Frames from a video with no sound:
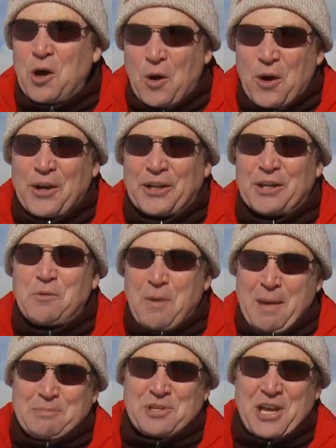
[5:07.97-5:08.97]
Oregon
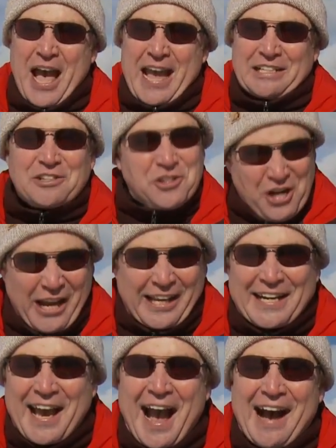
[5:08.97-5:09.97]
website. Check
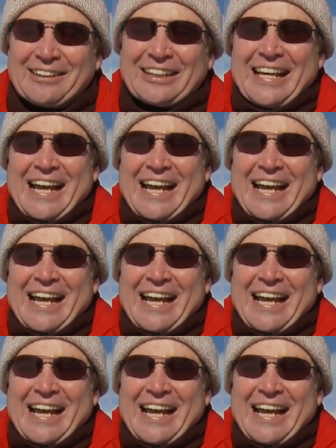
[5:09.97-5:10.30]
it out.